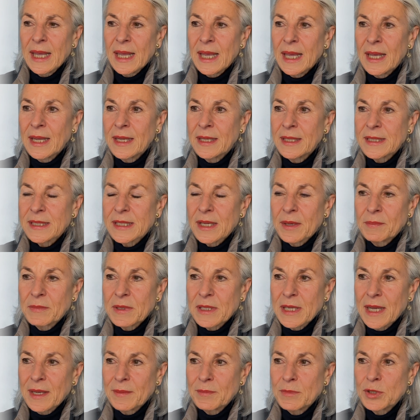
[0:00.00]
And
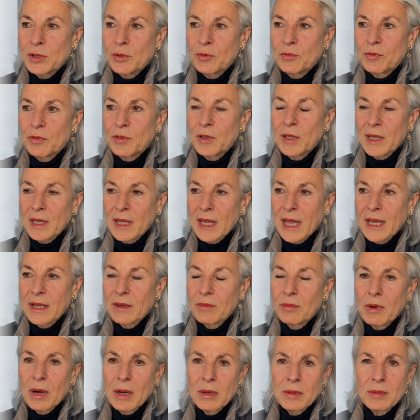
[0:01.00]
sometimes you feel
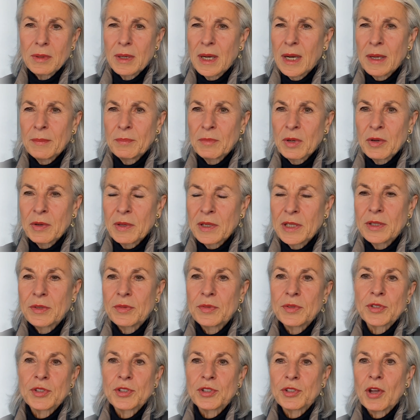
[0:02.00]
like, wow, I'm going
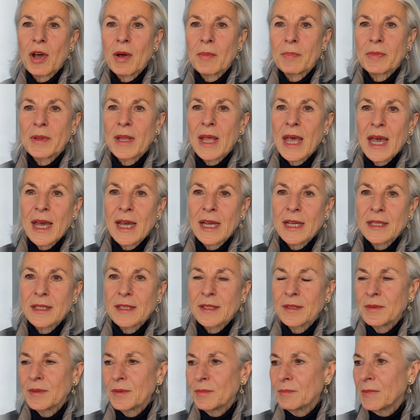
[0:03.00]
to stop
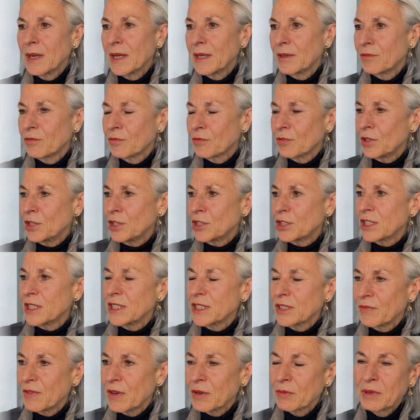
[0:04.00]
that. My fridge
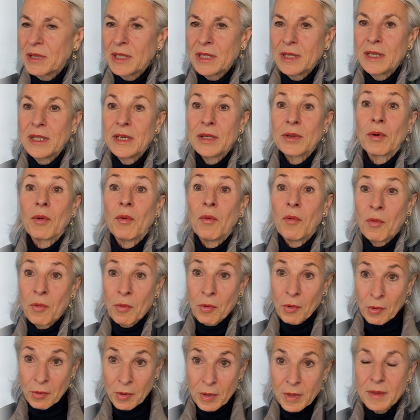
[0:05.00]
is very near,
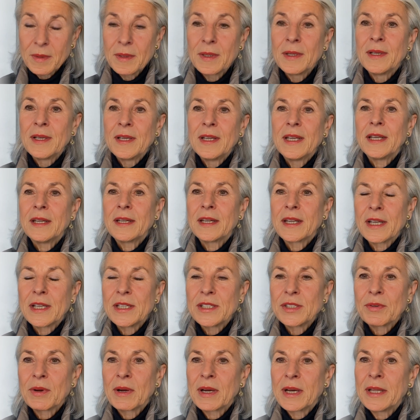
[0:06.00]
or in
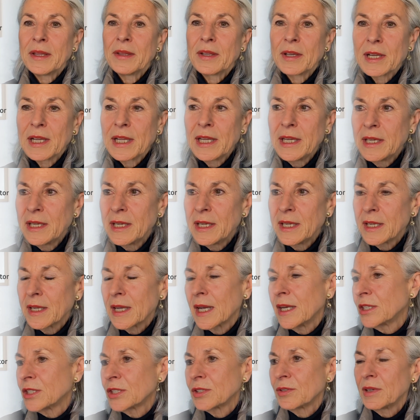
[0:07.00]
case you are in the clinic,
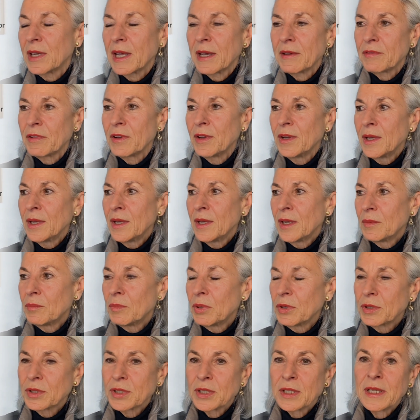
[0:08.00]
I should have
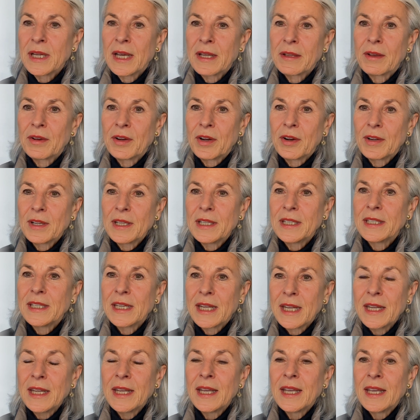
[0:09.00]
booked another
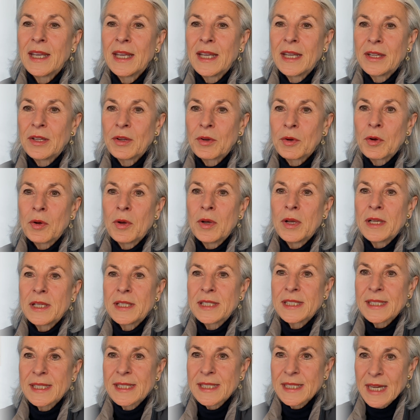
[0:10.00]
holiday. No,
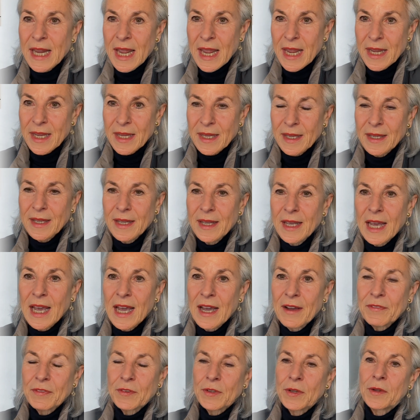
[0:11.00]
stay.
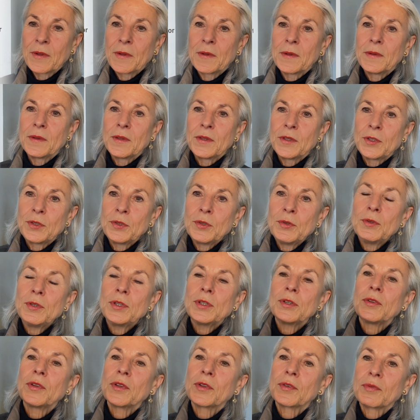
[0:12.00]
After 2
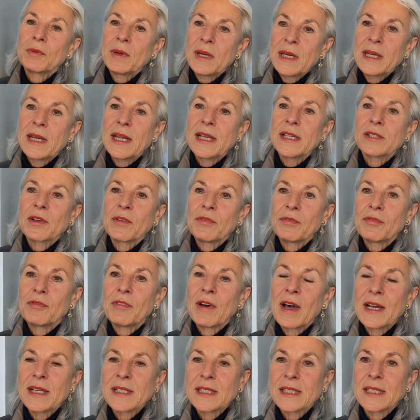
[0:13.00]
to 3 days of
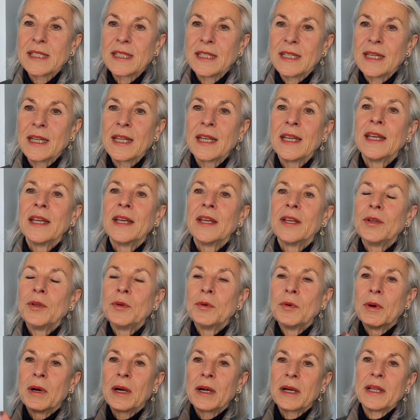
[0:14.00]
fasting,
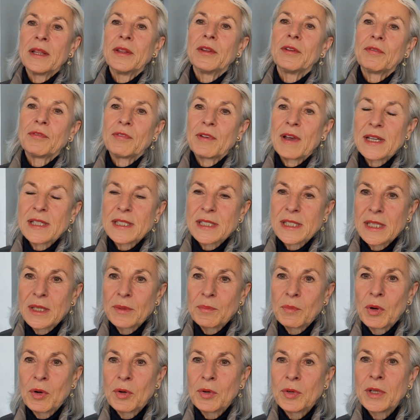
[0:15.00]
you are in the
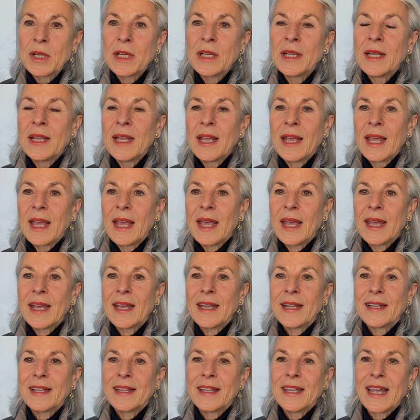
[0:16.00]
fasting mode,
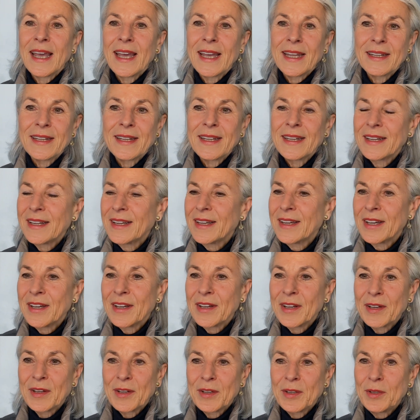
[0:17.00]
and then
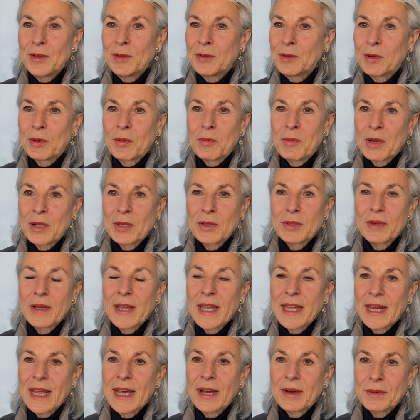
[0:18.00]
you don't want to
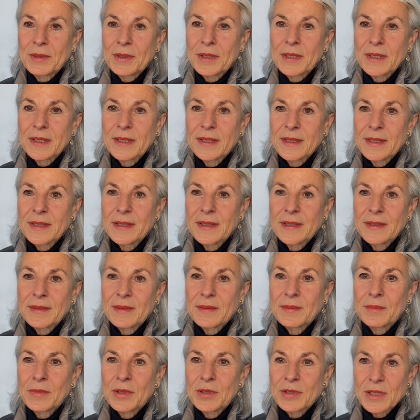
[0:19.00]
get out
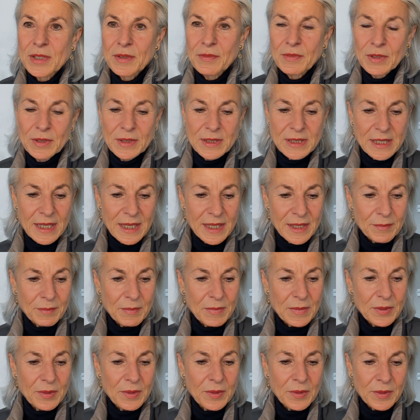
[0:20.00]
most of the
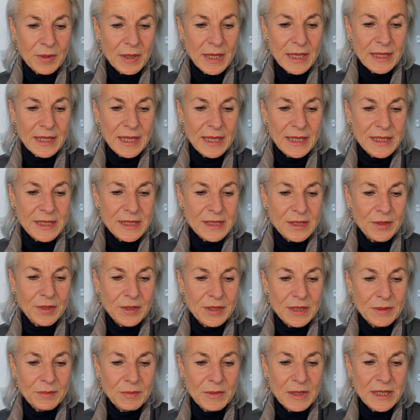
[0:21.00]
time, or at least
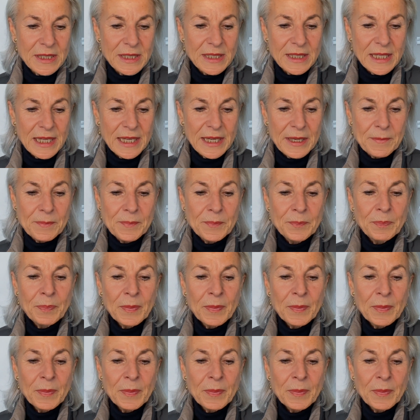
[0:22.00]
not immediately.